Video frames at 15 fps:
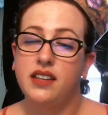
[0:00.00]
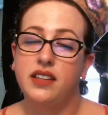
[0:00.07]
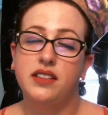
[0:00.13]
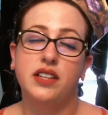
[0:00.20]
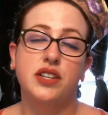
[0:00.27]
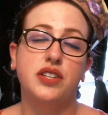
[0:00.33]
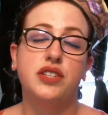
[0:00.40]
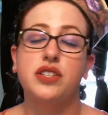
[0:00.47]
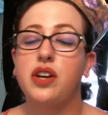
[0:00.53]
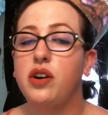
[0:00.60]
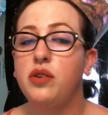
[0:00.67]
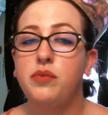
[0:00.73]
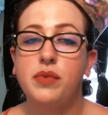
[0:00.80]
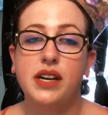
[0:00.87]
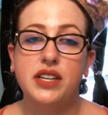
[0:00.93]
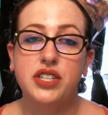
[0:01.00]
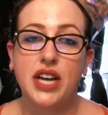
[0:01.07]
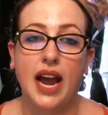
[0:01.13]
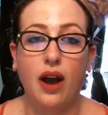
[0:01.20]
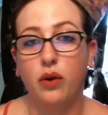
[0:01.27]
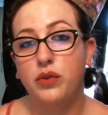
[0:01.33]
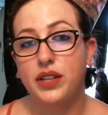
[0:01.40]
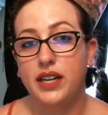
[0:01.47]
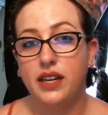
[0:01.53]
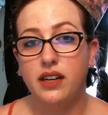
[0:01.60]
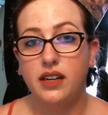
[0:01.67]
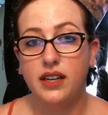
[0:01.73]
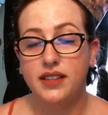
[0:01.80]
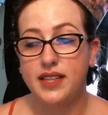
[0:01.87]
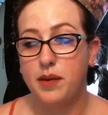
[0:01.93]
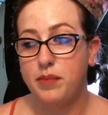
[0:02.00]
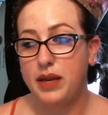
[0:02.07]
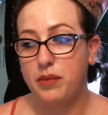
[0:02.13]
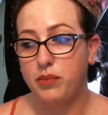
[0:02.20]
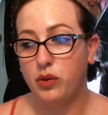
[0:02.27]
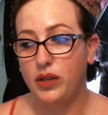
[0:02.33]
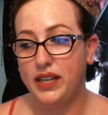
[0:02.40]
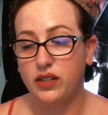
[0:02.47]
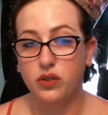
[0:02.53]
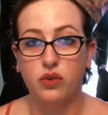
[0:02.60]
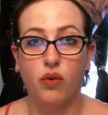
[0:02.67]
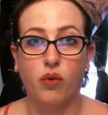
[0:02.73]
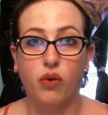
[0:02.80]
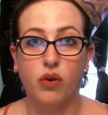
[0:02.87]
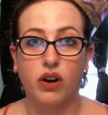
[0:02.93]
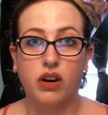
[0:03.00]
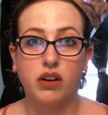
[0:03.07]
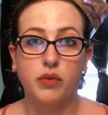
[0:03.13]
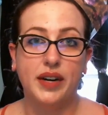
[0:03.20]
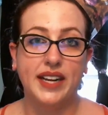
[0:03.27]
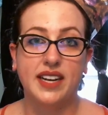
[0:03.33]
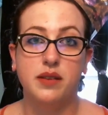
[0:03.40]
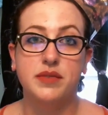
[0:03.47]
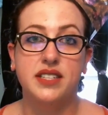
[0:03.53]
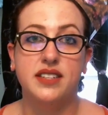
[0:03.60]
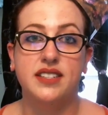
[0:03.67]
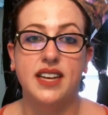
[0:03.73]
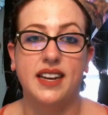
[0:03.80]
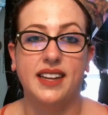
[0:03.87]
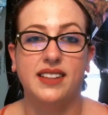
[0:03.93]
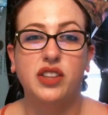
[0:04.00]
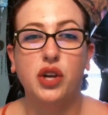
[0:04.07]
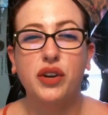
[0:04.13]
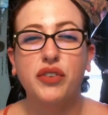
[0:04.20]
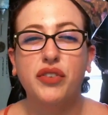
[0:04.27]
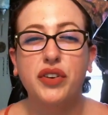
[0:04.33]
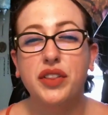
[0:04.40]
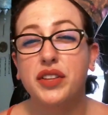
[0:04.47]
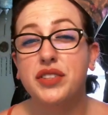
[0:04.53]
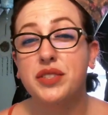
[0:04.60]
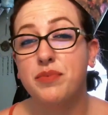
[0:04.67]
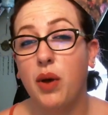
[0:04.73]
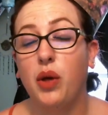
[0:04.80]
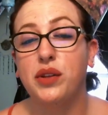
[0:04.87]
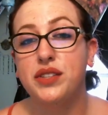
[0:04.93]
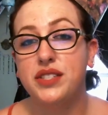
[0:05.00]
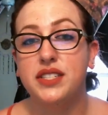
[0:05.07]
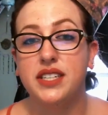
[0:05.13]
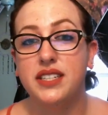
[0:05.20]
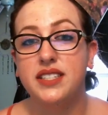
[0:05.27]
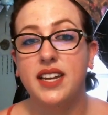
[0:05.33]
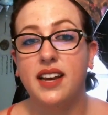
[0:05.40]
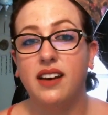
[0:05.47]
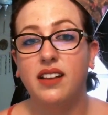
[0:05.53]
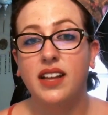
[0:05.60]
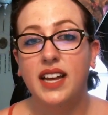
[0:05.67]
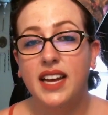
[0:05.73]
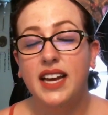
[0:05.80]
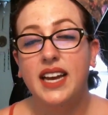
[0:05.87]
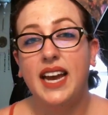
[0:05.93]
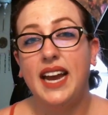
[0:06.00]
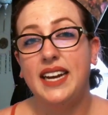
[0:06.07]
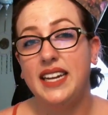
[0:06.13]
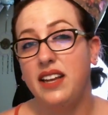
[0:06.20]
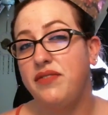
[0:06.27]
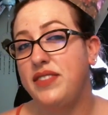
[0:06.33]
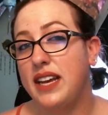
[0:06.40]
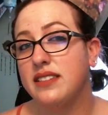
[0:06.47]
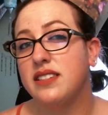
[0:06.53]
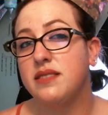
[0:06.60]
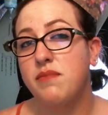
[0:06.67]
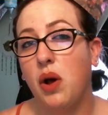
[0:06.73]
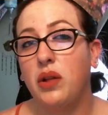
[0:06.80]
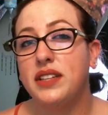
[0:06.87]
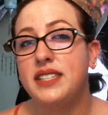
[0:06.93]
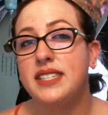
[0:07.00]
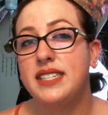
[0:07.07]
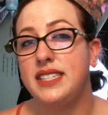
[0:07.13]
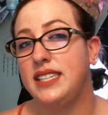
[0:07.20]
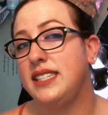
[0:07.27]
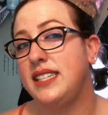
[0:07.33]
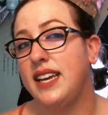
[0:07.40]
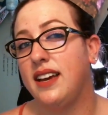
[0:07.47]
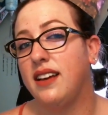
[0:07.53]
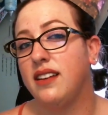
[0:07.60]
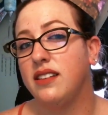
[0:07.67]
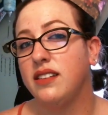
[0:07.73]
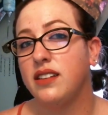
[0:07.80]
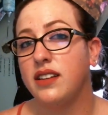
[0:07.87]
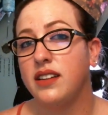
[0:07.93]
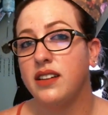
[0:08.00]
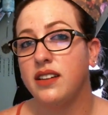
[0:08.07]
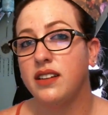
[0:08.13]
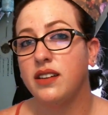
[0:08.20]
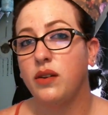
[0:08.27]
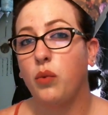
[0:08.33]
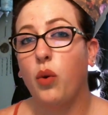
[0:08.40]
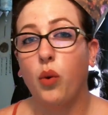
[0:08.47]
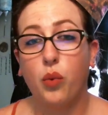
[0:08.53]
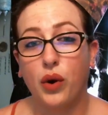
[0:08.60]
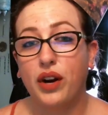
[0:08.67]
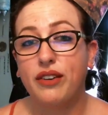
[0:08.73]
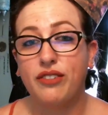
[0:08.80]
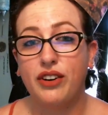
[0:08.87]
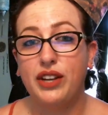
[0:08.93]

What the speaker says: There's so much out there that people ignore when it comes to setting. Look for the smallest detail, and if that smallest detail will work for